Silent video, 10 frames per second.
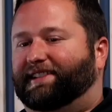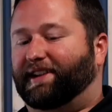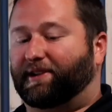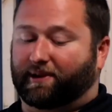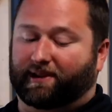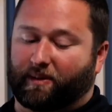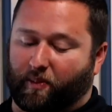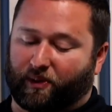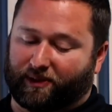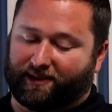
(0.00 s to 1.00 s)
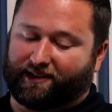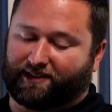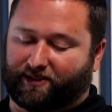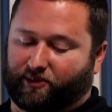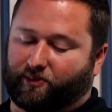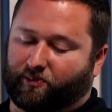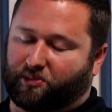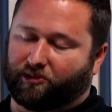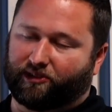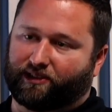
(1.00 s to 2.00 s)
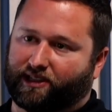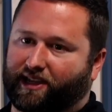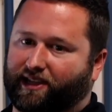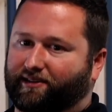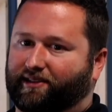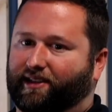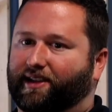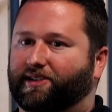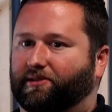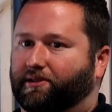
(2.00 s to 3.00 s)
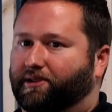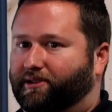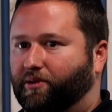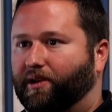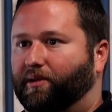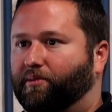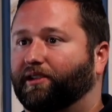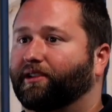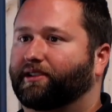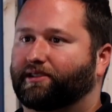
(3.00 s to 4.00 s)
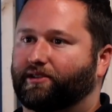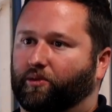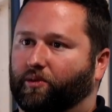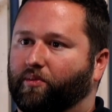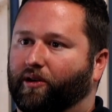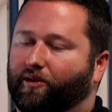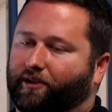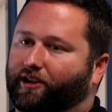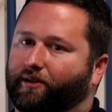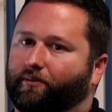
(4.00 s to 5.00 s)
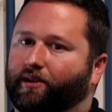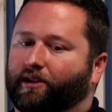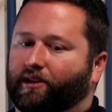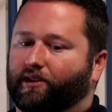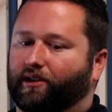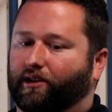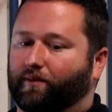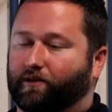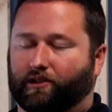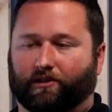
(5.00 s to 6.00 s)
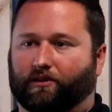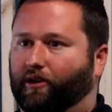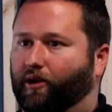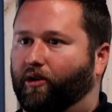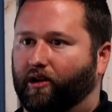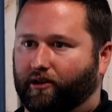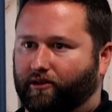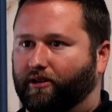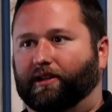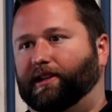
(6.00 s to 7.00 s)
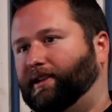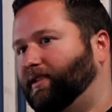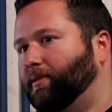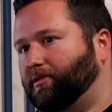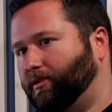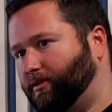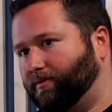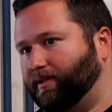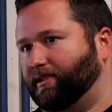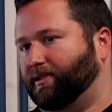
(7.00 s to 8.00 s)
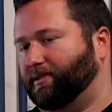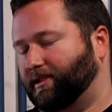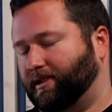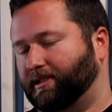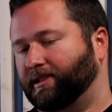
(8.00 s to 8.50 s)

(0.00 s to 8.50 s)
anyway, so building that, I actually learned quite a bit because, you know, we bermed up, did a whole article on it, have a couple YouTube videos on it.